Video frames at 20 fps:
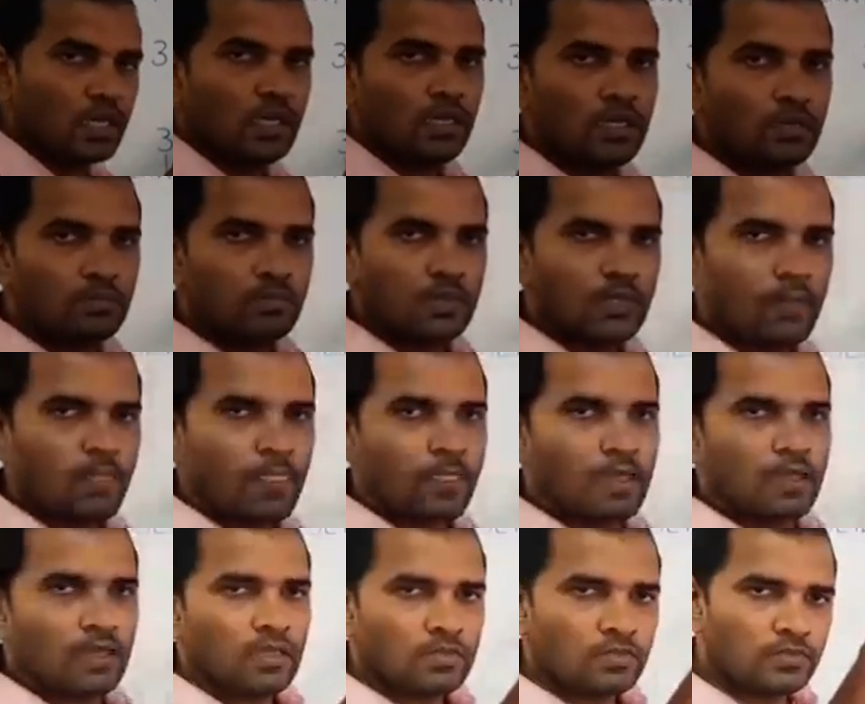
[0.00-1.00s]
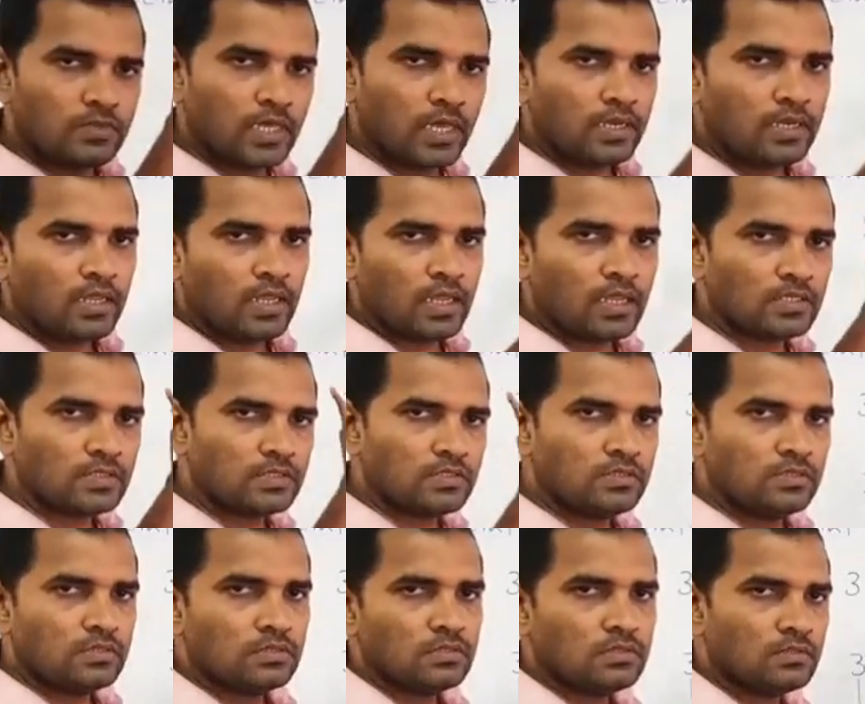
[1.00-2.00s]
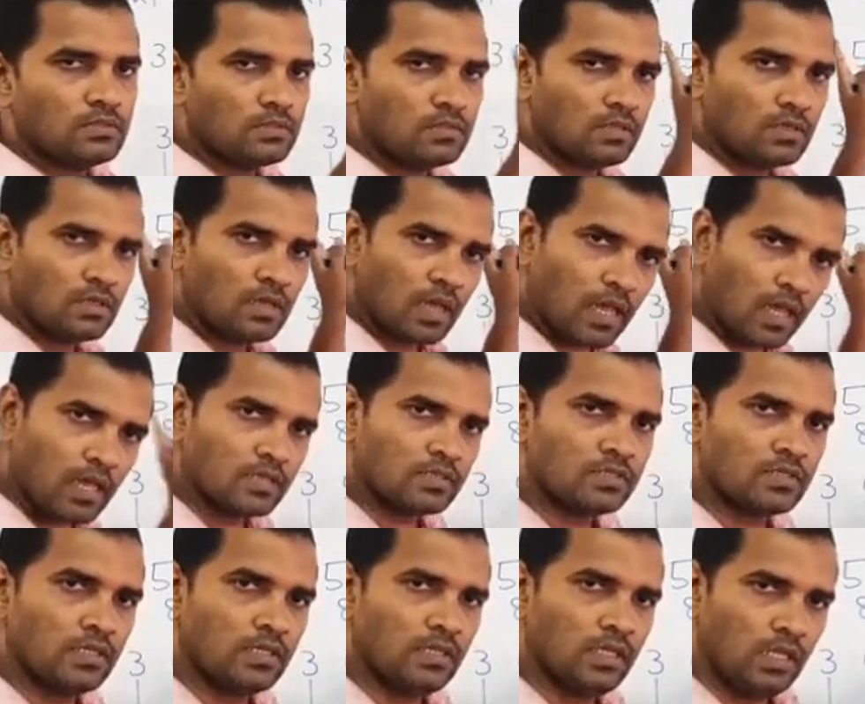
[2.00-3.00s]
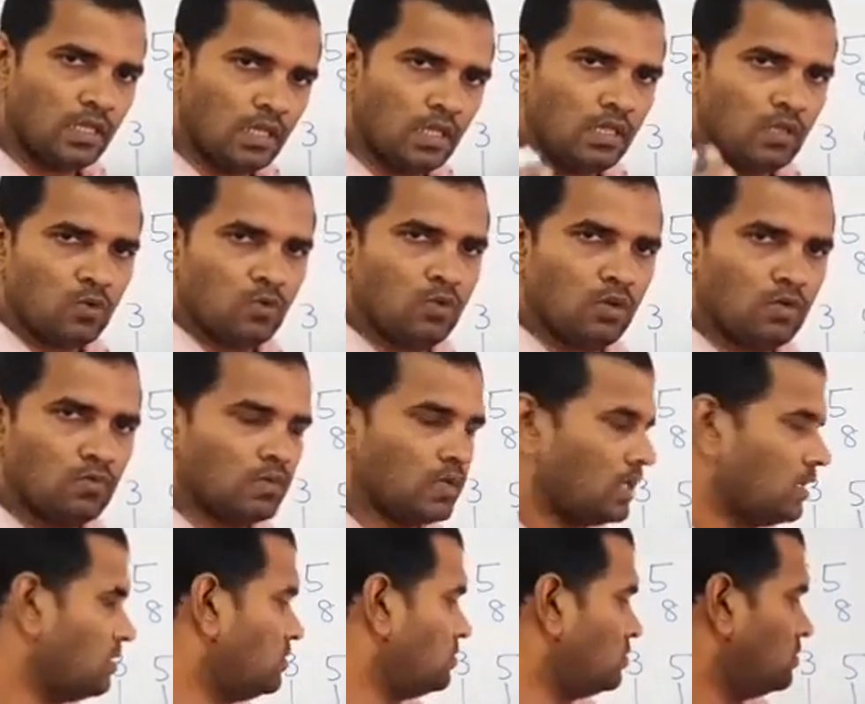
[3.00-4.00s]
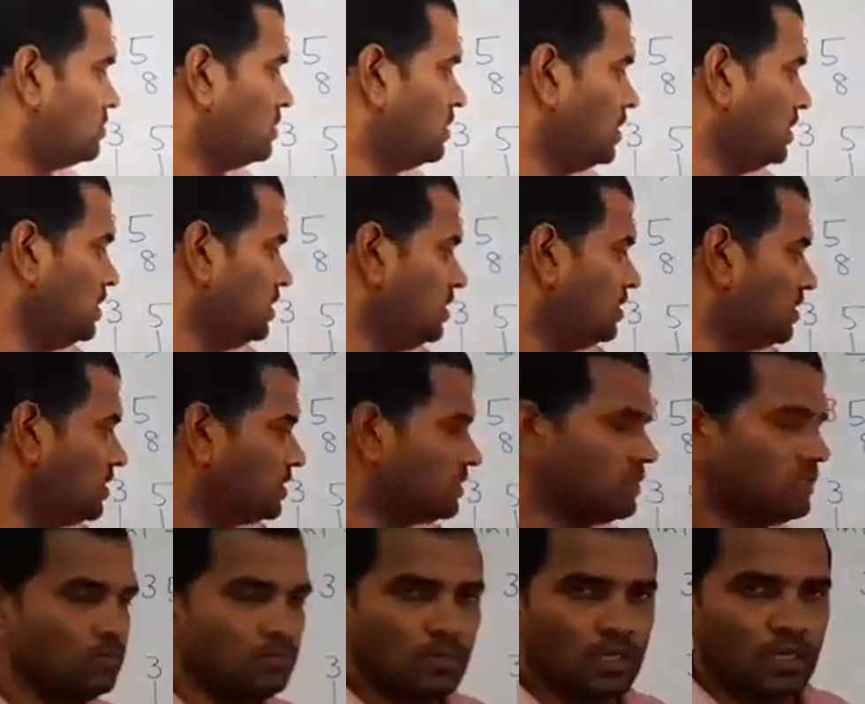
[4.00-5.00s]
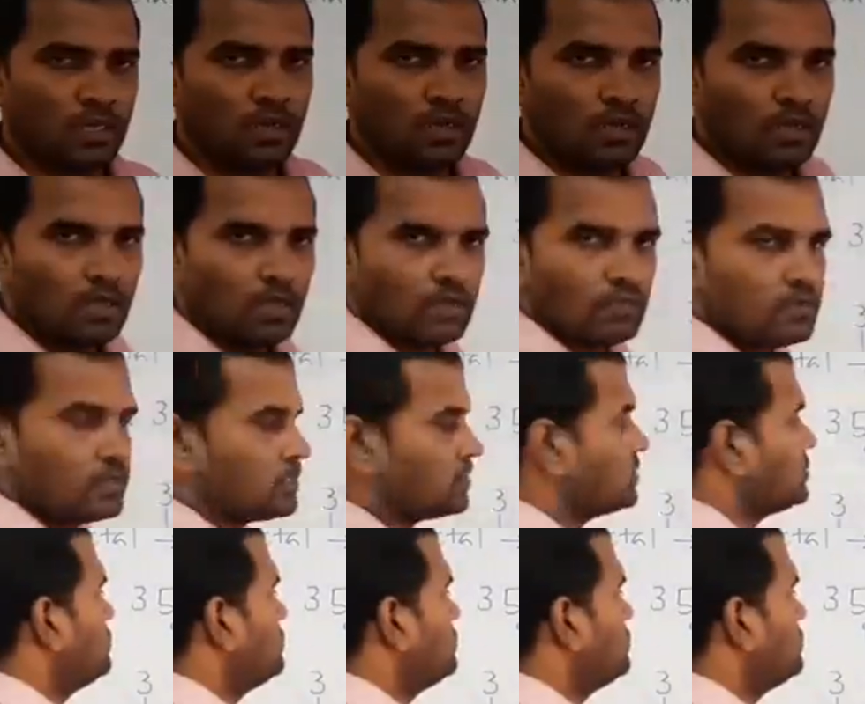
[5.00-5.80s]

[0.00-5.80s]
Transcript: number that has an equal value in decimal, which is